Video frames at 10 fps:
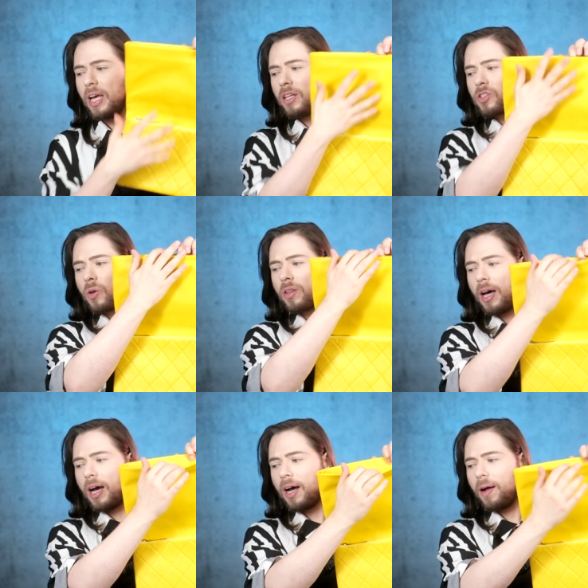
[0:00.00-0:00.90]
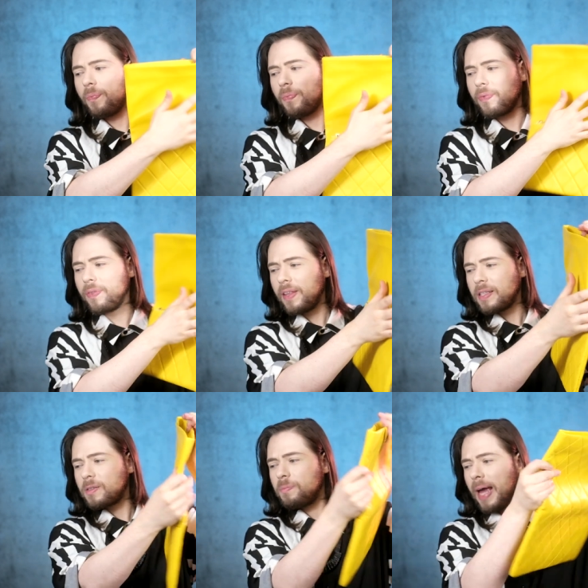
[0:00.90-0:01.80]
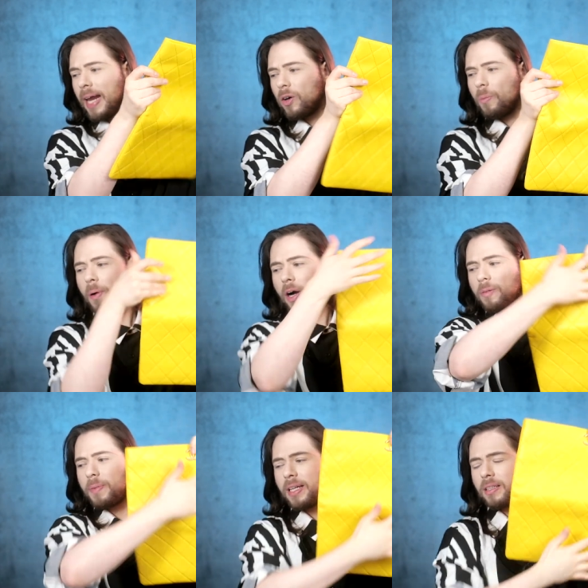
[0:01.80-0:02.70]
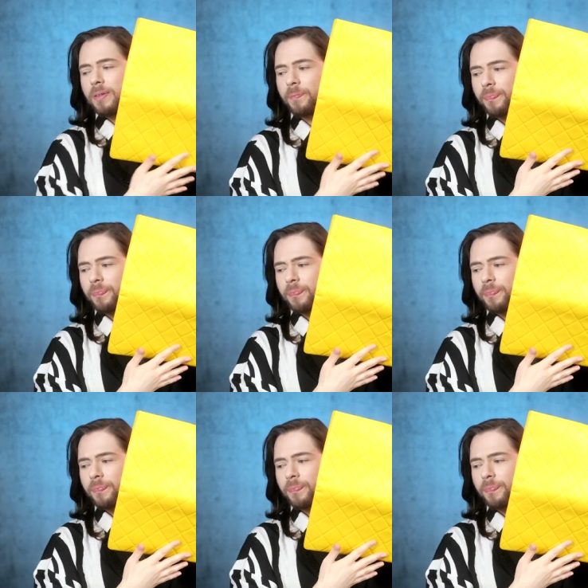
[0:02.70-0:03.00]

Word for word: So the this main compartment,